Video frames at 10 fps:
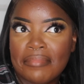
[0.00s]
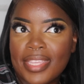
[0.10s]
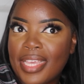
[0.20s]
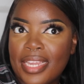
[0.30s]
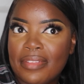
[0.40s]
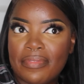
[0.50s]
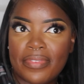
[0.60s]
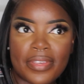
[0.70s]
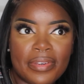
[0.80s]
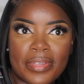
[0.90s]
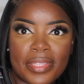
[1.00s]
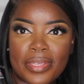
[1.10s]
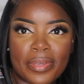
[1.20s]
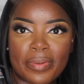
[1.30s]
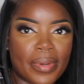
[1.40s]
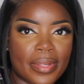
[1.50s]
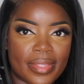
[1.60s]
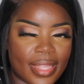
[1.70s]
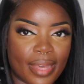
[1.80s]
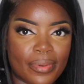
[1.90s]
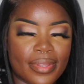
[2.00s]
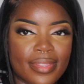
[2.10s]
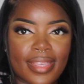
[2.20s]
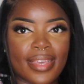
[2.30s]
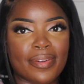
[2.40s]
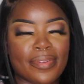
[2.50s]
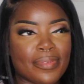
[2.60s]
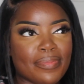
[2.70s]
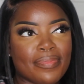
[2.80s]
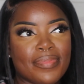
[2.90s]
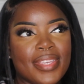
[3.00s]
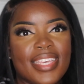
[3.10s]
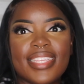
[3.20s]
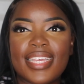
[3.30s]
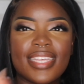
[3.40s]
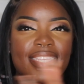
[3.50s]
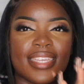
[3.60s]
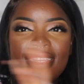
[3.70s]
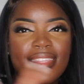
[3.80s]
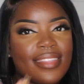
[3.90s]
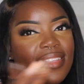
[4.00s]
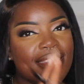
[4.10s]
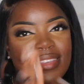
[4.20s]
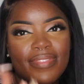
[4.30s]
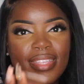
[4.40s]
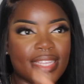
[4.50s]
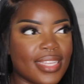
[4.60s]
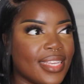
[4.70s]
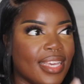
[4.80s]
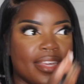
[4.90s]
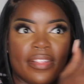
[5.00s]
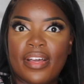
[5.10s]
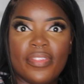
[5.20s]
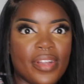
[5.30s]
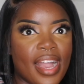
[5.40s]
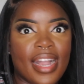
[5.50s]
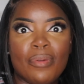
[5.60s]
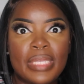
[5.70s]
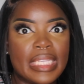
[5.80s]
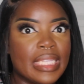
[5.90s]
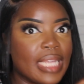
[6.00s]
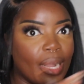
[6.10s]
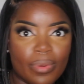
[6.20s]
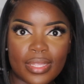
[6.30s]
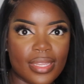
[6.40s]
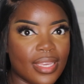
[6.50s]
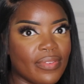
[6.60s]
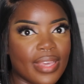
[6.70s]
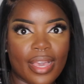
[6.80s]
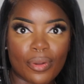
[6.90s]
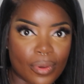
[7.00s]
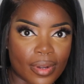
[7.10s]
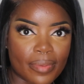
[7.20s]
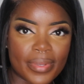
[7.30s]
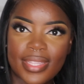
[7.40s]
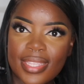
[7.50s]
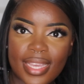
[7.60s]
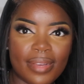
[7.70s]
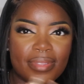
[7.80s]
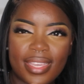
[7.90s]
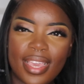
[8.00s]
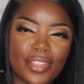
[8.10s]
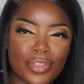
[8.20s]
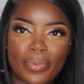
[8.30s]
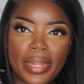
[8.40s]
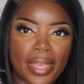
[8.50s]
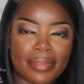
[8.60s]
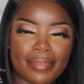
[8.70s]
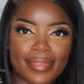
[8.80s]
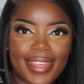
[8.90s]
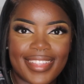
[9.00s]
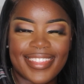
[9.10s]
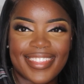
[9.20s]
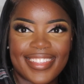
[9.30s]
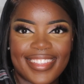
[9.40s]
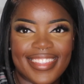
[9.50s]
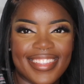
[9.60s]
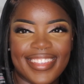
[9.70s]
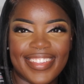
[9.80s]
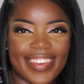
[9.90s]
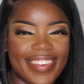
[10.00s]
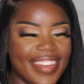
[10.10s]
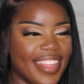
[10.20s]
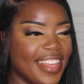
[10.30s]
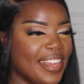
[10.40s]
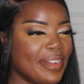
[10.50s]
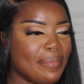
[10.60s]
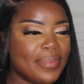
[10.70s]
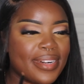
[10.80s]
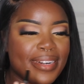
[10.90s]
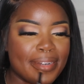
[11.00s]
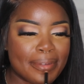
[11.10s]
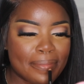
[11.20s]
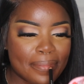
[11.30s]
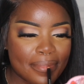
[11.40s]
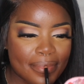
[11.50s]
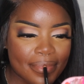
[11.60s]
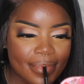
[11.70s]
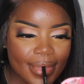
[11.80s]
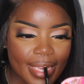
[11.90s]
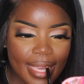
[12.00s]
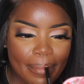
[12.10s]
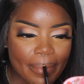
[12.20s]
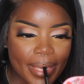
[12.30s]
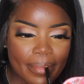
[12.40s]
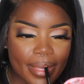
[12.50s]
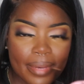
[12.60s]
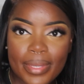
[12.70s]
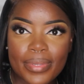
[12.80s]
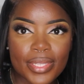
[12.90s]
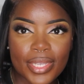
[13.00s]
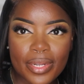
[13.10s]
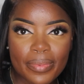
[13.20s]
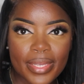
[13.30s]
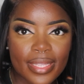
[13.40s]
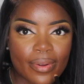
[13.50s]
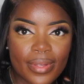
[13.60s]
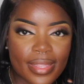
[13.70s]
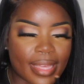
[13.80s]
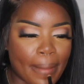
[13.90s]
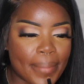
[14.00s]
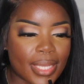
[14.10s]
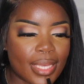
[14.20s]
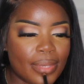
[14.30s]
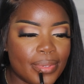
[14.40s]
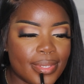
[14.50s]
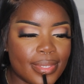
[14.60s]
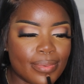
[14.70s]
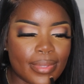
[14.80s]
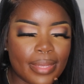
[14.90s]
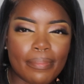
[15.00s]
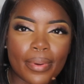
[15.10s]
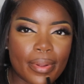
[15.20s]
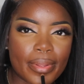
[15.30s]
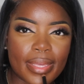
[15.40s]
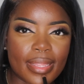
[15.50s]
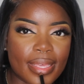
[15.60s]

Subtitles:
I didn't feel insecure about that one. Like, I don't know. But like I said, it's iffy. Like, other guy, I was not willing to give it at all. But this guy, I was like, yeah, sure, why not? You know? But he came and picked me up. He was a gentleman, all of that. But he was just really boring.